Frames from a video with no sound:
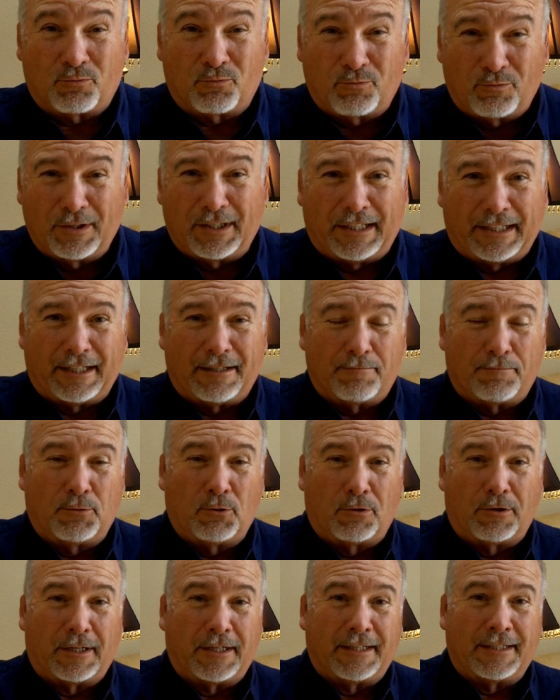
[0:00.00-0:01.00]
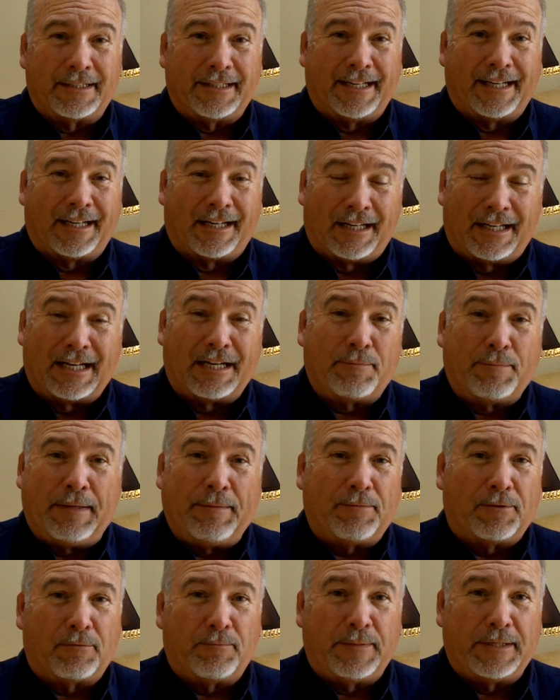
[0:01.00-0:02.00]
really important and a lot of
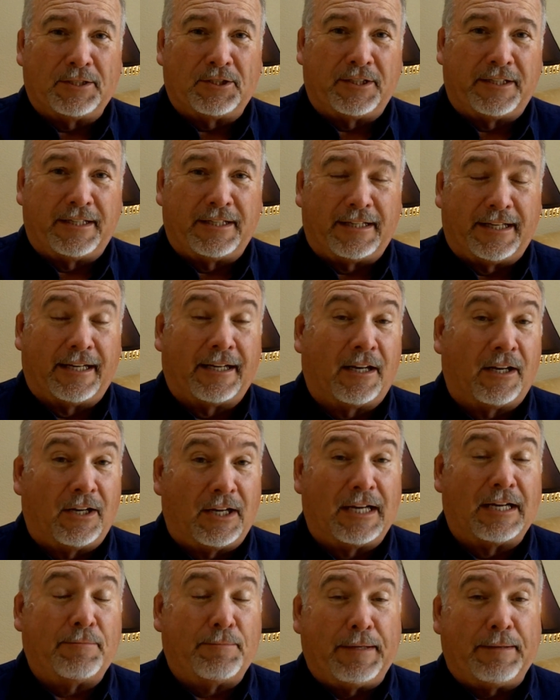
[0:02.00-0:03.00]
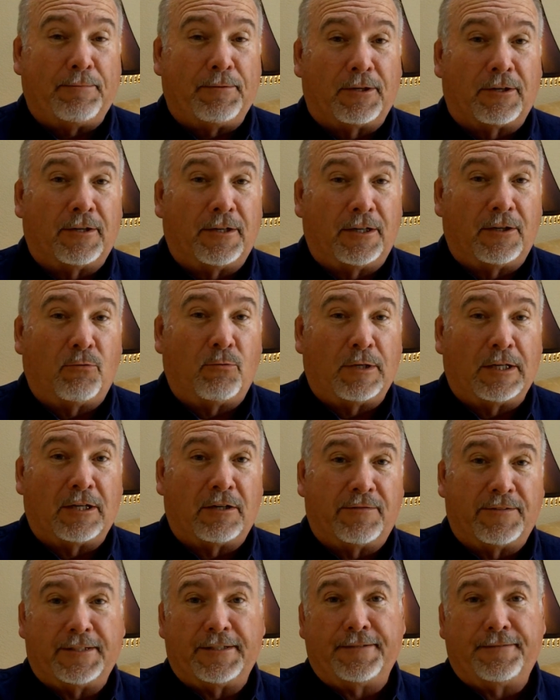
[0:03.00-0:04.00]
people are missing it and a lot of people are unaware
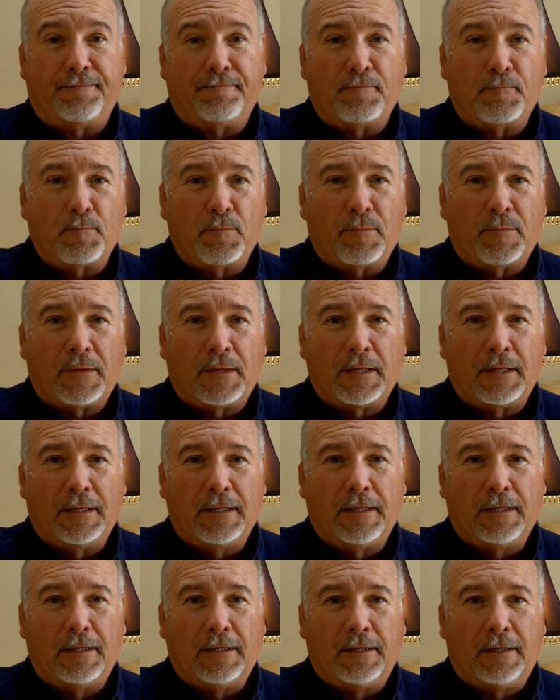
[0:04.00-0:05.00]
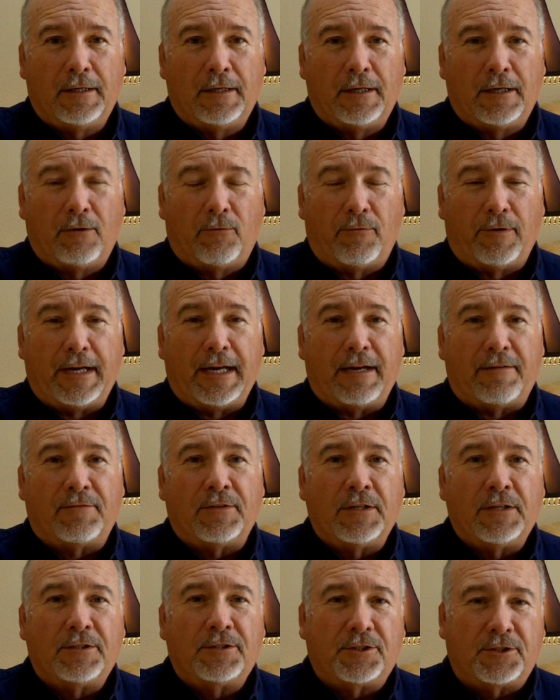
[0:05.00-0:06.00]
of it. We
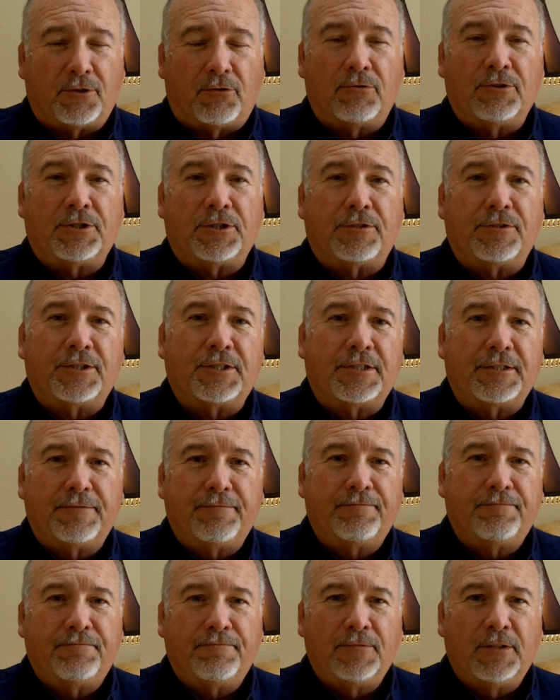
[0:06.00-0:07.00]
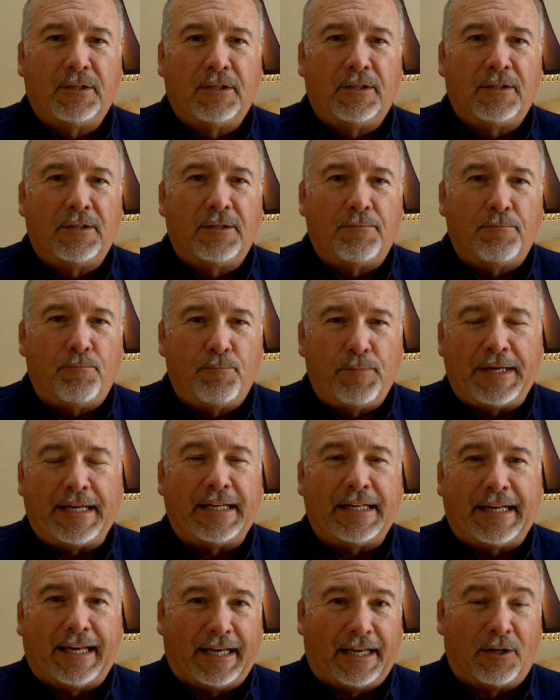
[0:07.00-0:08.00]
have soldiers,
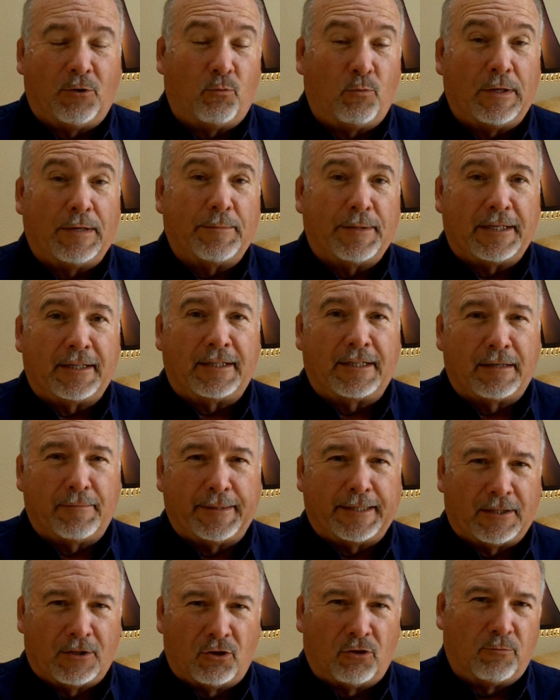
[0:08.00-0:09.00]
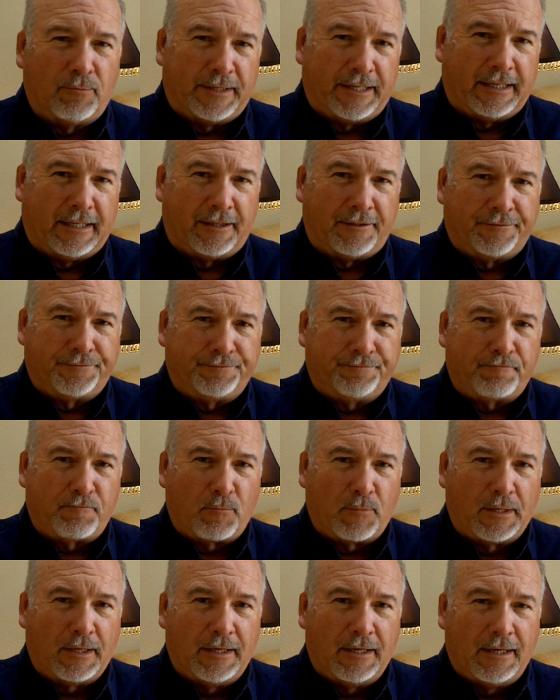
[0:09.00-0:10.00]
men and women coming home now
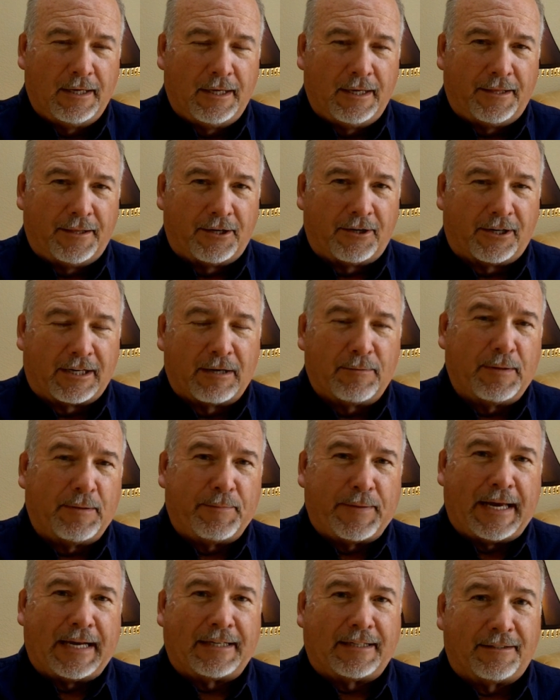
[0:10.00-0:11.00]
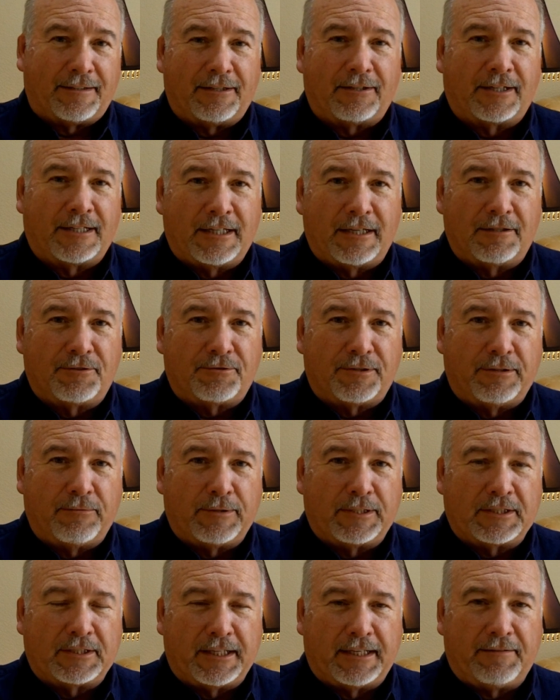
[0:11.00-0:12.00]
that are coming back to their country
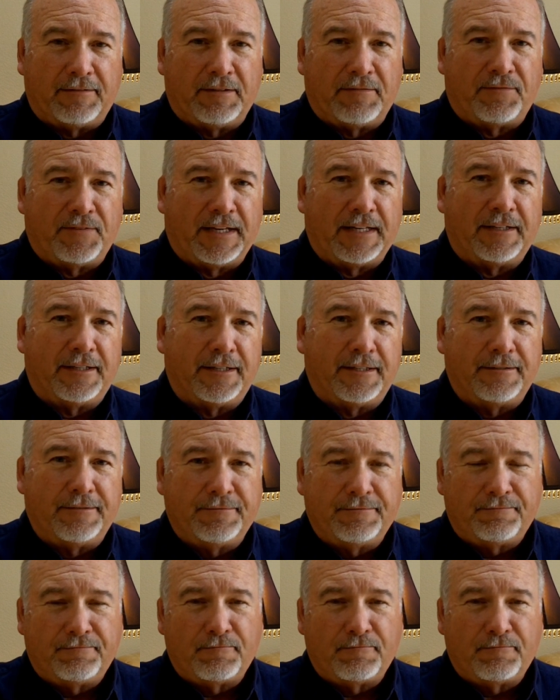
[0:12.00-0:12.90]
which they defended